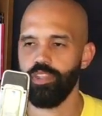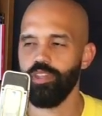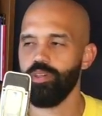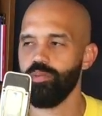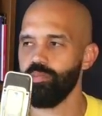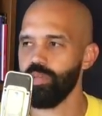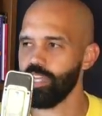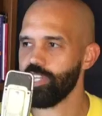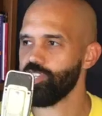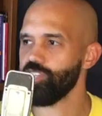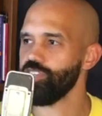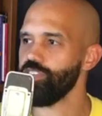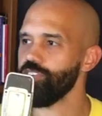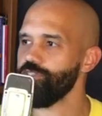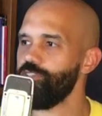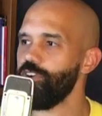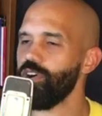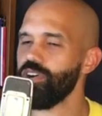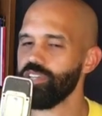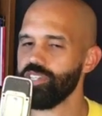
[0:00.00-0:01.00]
Make sure you're
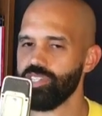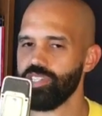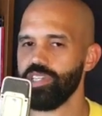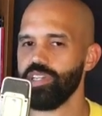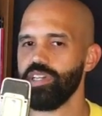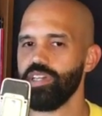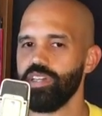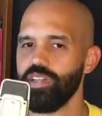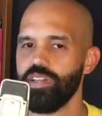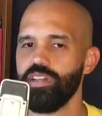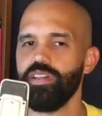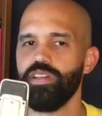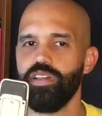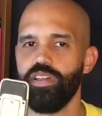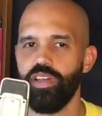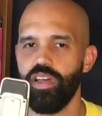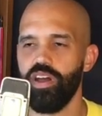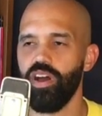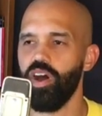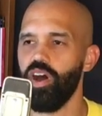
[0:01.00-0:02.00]
focusing
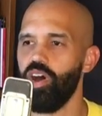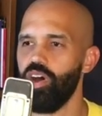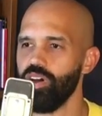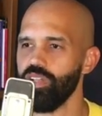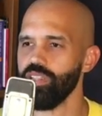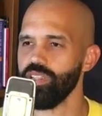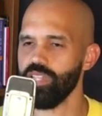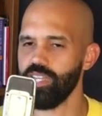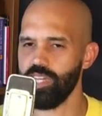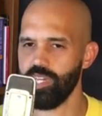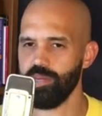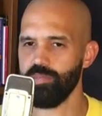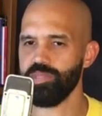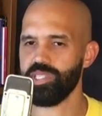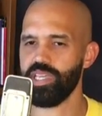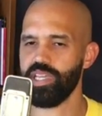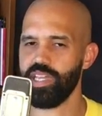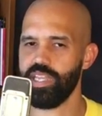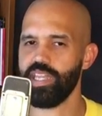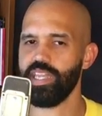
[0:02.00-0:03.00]
on limbs
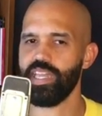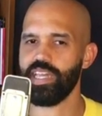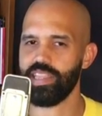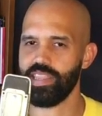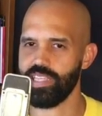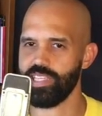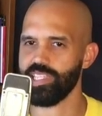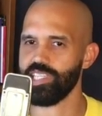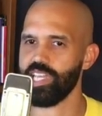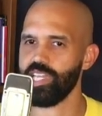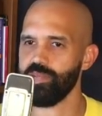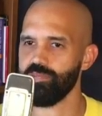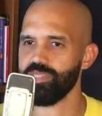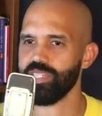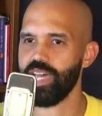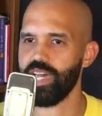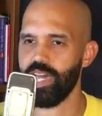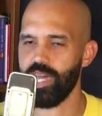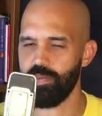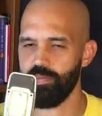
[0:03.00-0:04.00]
hitting at the same
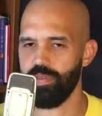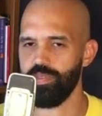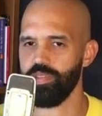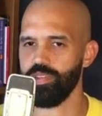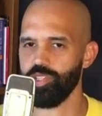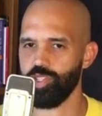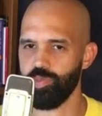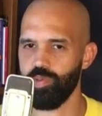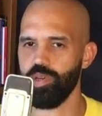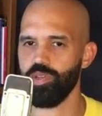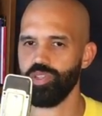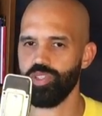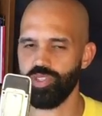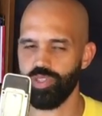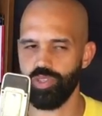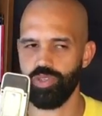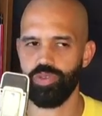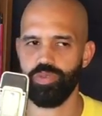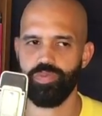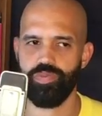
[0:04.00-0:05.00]
time that they're supposed
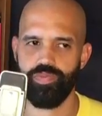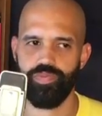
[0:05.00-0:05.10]
to.